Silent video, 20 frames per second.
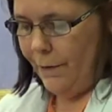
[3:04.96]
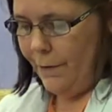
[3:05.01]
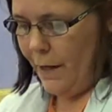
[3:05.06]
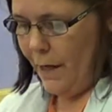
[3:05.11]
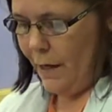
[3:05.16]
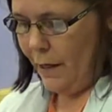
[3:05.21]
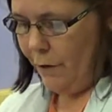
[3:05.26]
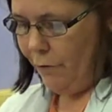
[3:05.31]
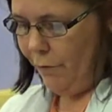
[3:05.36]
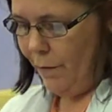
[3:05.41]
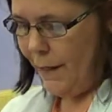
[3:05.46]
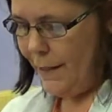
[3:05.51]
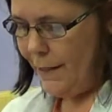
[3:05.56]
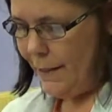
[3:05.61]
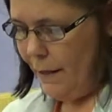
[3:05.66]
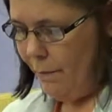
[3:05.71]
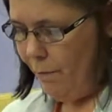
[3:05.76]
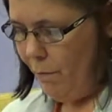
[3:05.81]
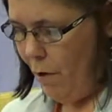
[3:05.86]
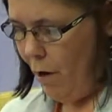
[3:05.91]
The
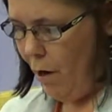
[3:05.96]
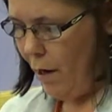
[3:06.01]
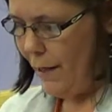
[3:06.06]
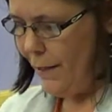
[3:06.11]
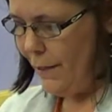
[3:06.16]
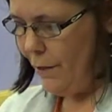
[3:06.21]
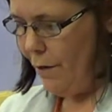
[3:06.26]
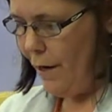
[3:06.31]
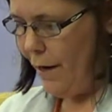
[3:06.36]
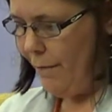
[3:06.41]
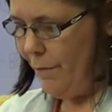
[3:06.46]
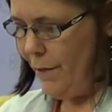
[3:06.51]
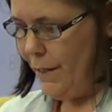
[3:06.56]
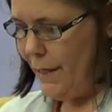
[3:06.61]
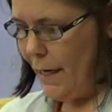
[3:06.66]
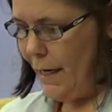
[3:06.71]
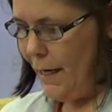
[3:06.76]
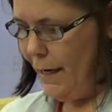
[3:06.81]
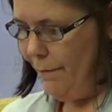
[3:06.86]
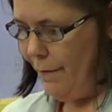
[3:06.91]
increasing rise on
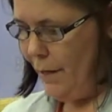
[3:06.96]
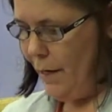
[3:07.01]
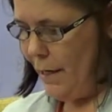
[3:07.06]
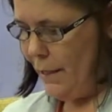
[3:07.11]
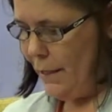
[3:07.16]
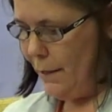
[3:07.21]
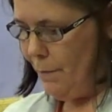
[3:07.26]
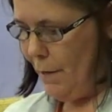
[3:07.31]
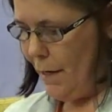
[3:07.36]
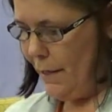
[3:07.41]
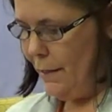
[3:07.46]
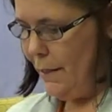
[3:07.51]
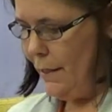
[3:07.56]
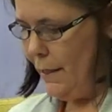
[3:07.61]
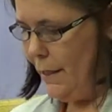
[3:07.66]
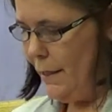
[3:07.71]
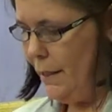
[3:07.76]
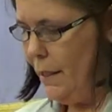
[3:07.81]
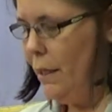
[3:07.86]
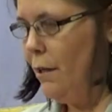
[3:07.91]
everyday living
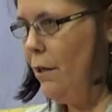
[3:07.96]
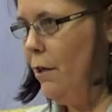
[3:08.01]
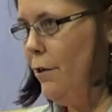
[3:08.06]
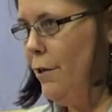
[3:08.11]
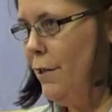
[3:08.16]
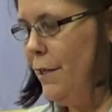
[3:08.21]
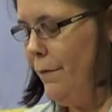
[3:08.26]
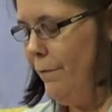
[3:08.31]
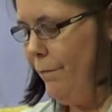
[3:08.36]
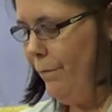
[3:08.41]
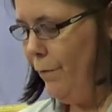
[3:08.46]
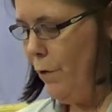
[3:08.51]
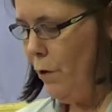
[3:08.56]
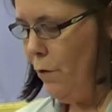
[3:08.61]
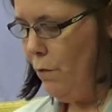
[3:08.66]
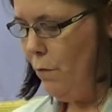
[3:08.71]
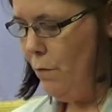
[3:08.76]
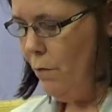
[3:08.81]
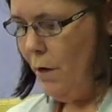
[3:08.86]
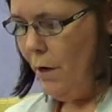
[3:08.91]
expenses, including
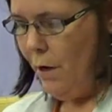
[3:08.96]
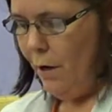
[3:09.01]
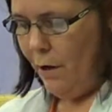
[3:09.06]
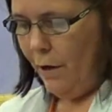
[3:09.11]
fuel,